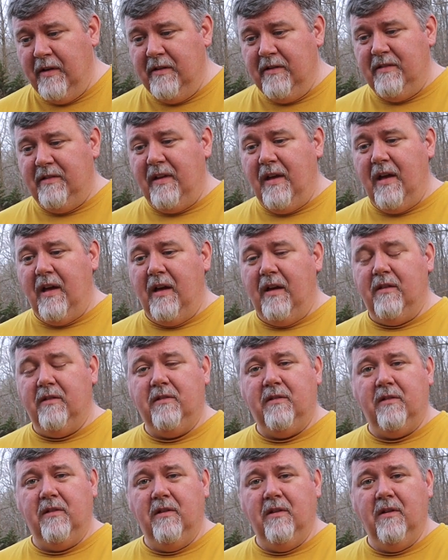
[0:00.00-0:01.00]

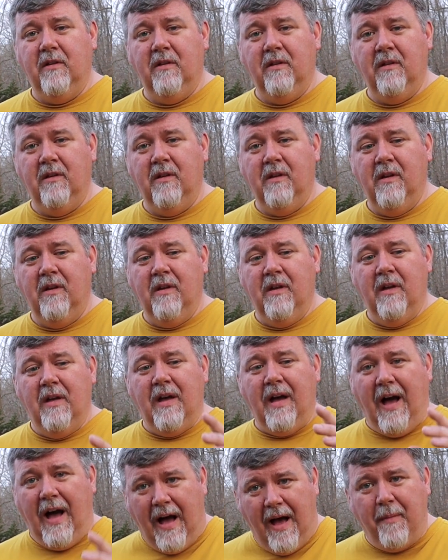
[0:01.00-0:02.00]
says,
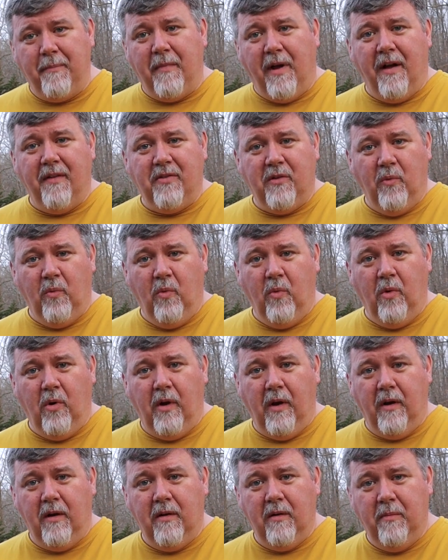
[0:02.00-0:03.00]
I'm not the
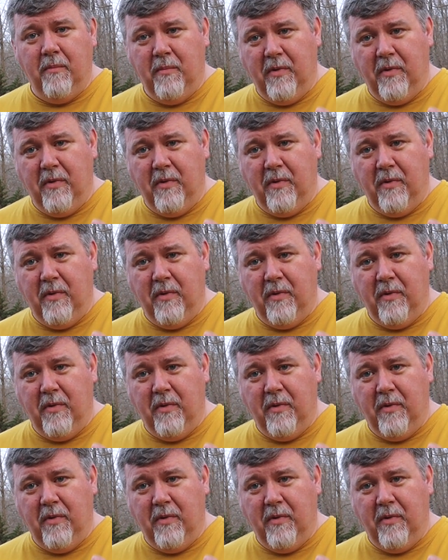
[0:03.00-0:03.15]
one,